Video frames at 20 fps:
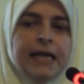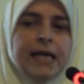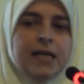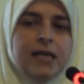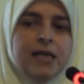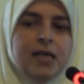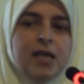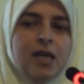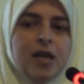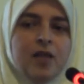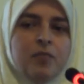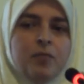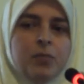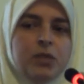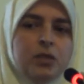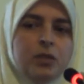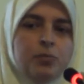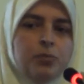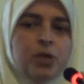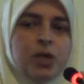And they have
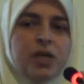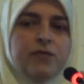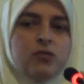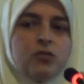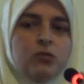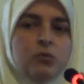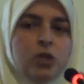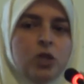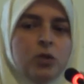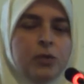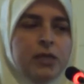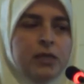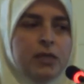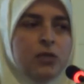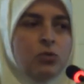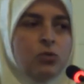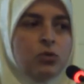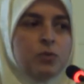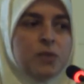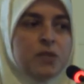been deprived from going
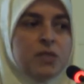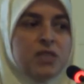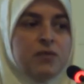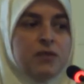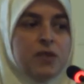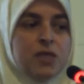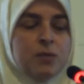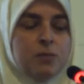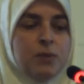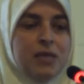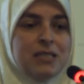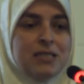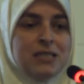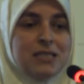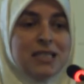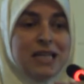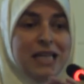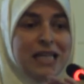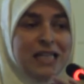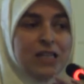into specific
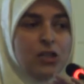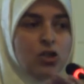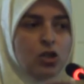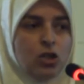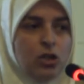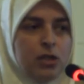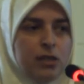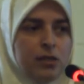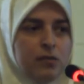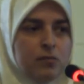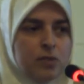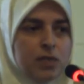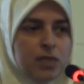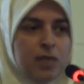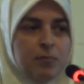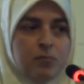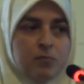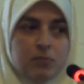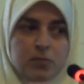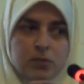spaces. Literally,
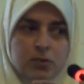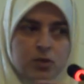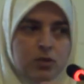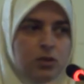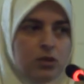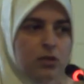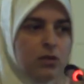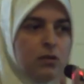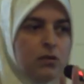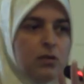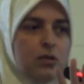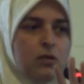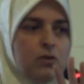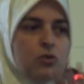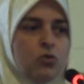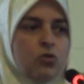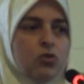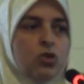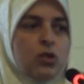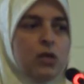some
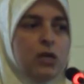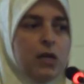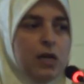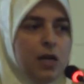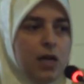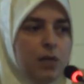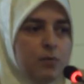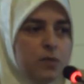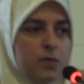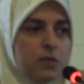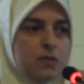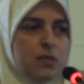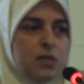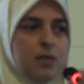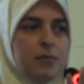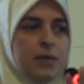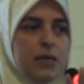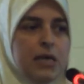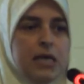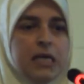social clubs,
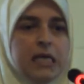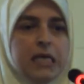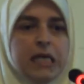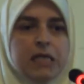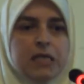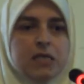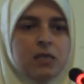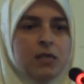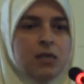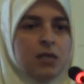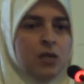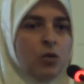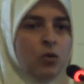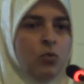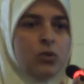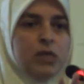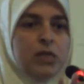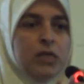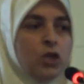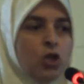some areas
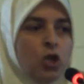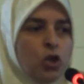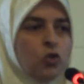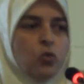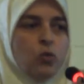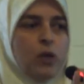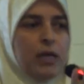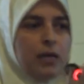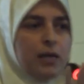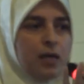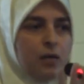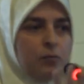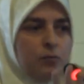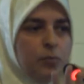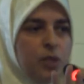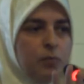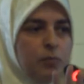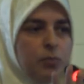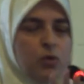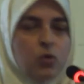did not welcome
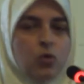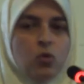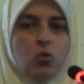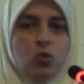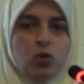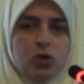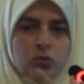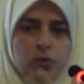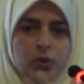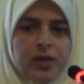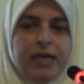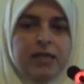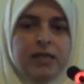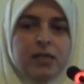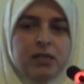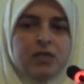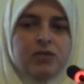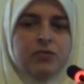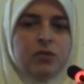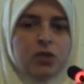people who were
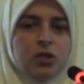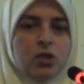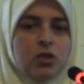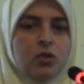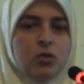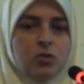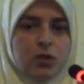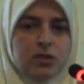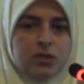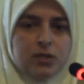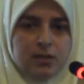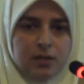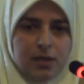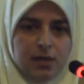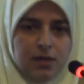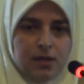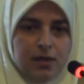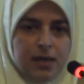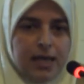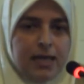wearing different clothes
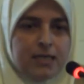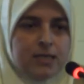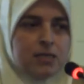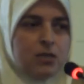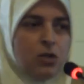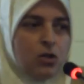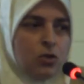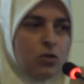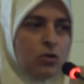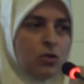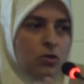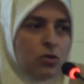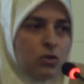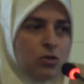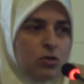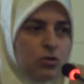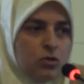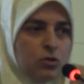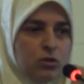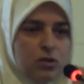as
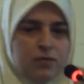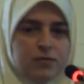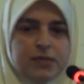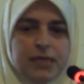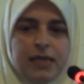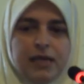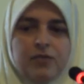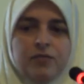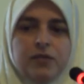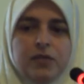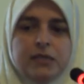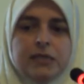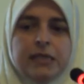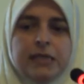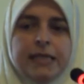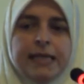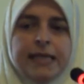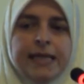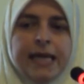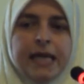orthodox sort of Salafis.
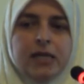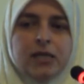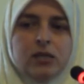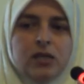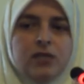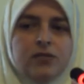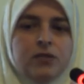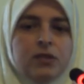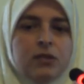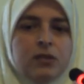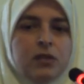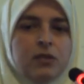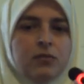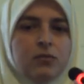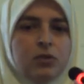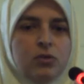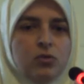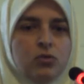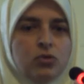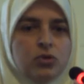And after the
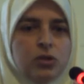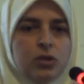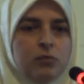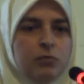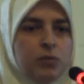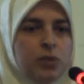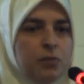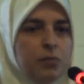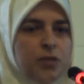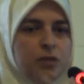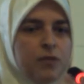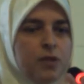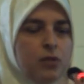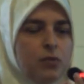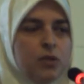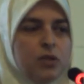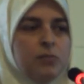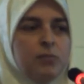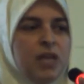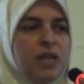revolution, people
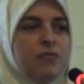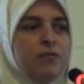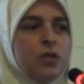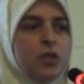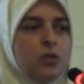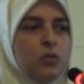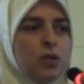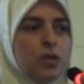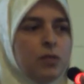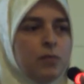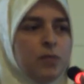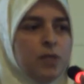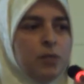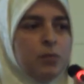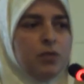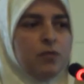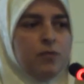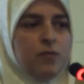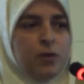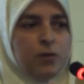found them everywhere.
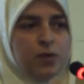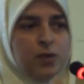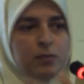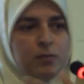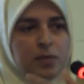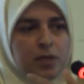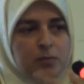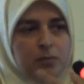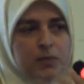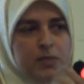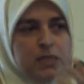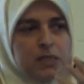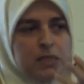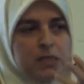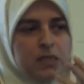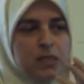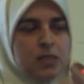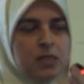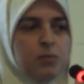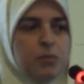People found them in
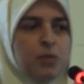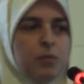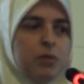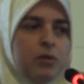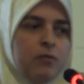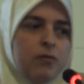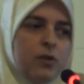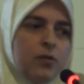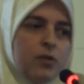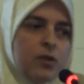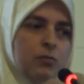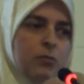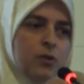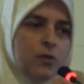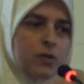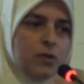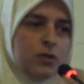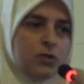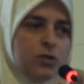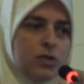businesses, people found them
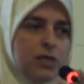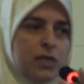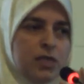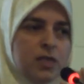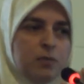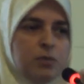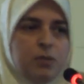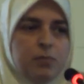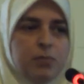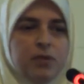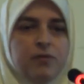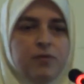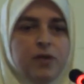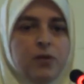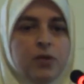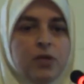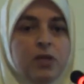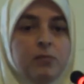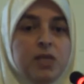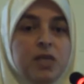on the streets, people
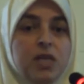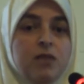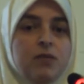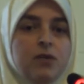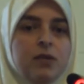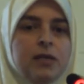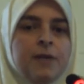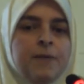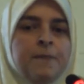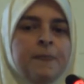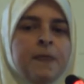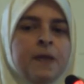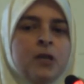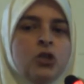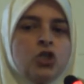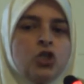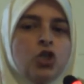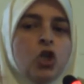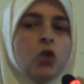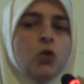found them even
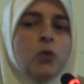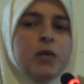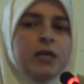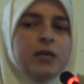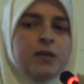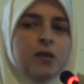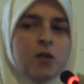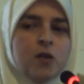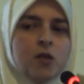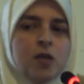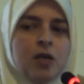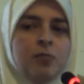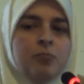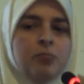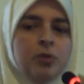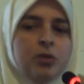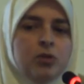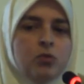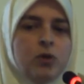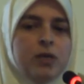showing their
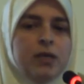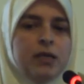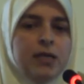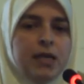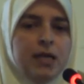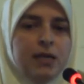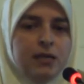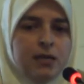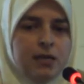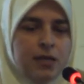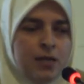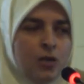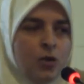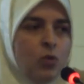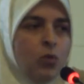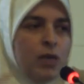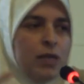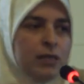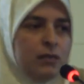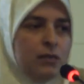number when they
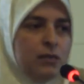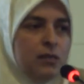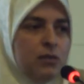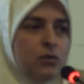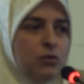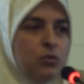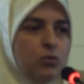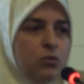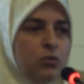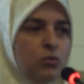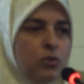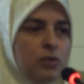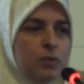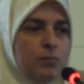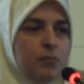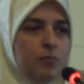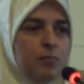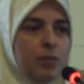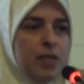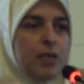went
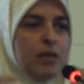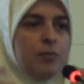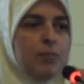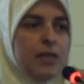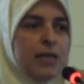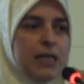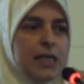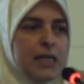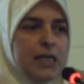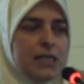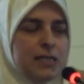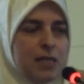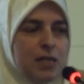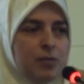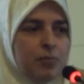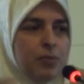into big parades